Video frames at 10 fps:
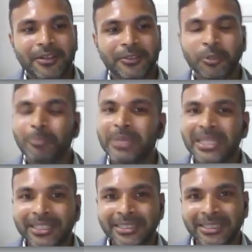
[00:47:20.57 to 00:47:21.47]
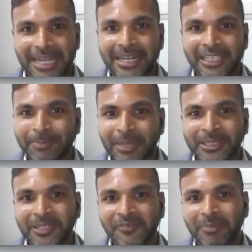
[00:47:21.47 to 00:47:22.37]
to build an
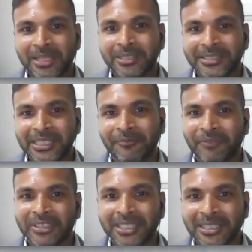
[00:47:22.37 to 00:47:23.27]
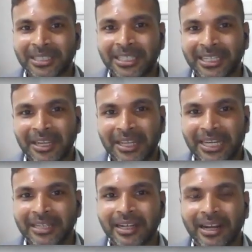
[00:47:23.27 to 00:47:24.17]
expensive military facility
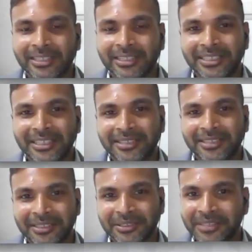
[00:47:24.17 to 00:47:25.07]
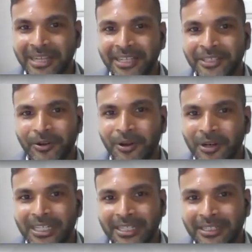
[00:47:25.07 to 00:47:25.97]
in a country that is right
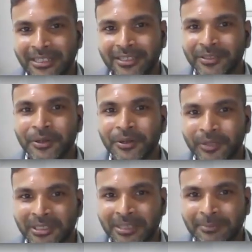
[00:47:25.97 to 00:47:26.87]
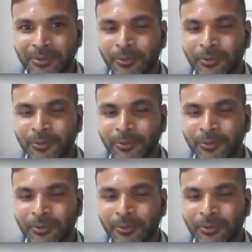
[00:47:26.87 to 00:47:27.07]
on India's doorsteps?